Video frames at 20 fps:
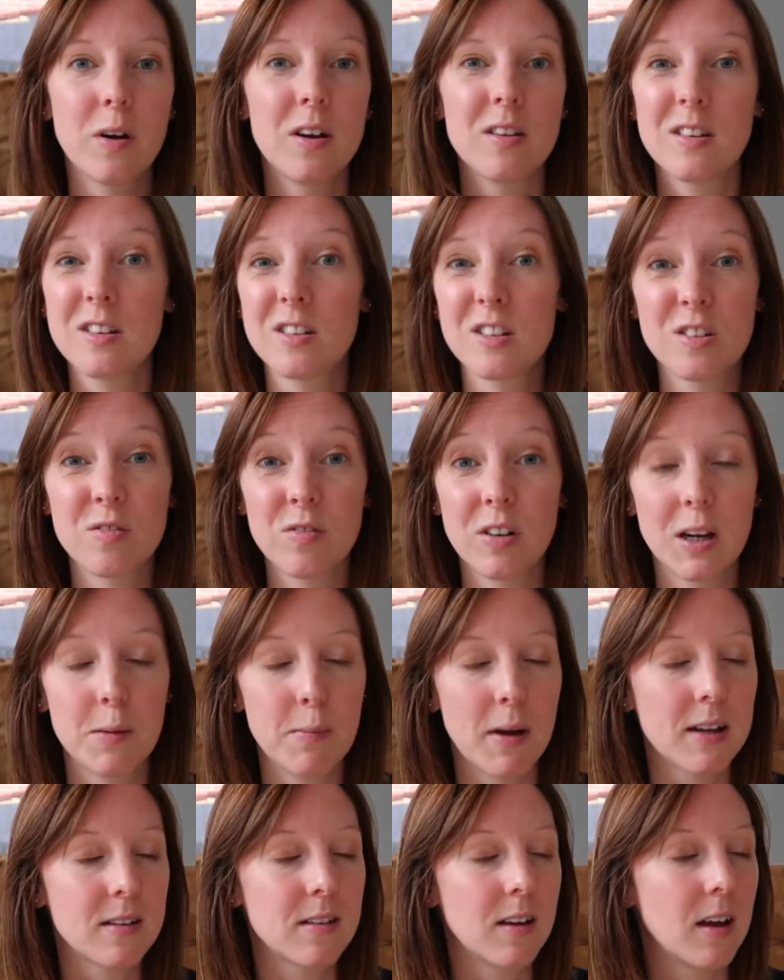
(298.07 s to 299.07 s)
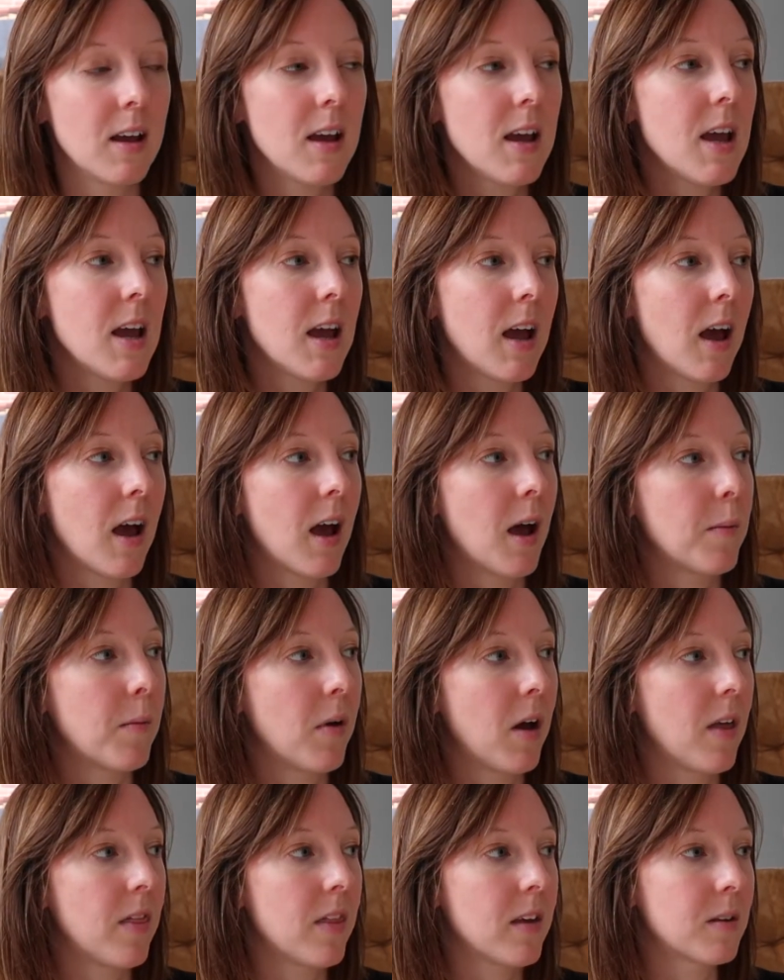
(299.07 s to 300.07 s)
whereas it doesn't really matter
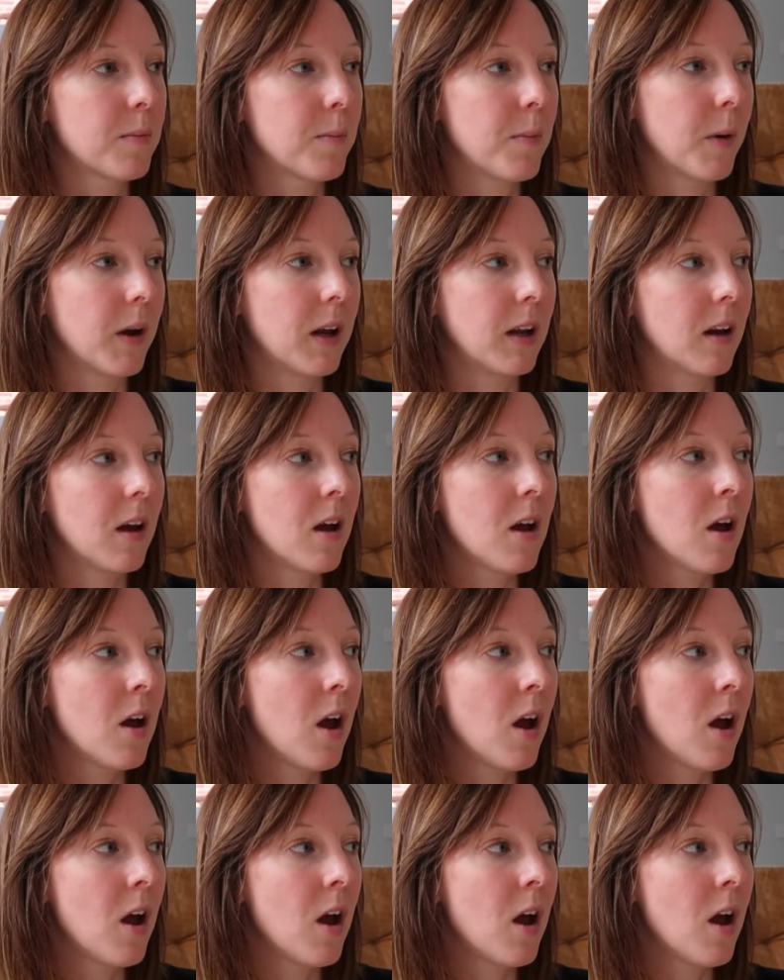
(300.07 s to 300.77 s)
at this point.